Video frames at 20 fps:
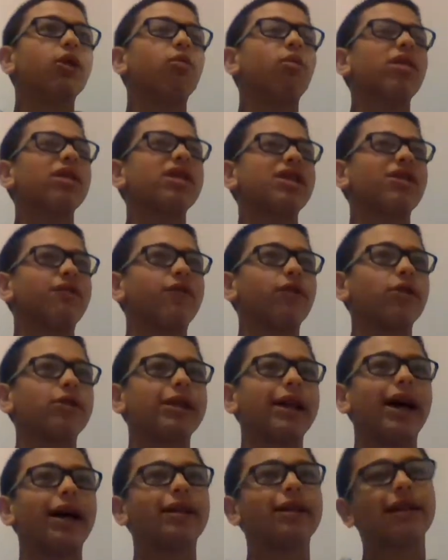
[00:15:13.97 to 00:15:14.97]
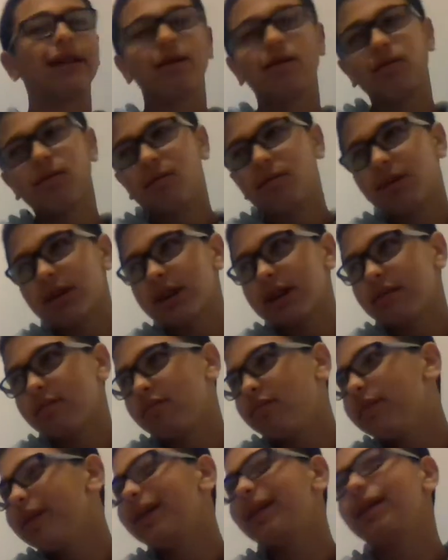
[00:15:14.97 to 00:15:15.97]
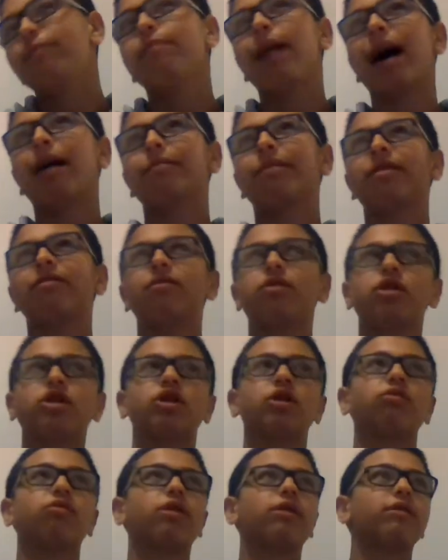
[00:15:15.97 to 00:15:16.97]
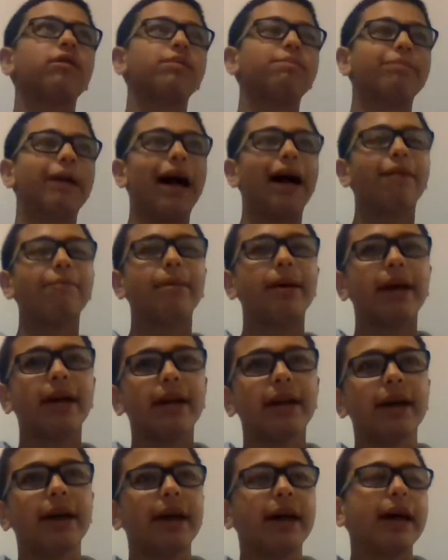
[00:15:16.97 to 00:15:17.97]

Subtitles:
Whereas the first act, it wasn't really Batman versus Joker. It was Batman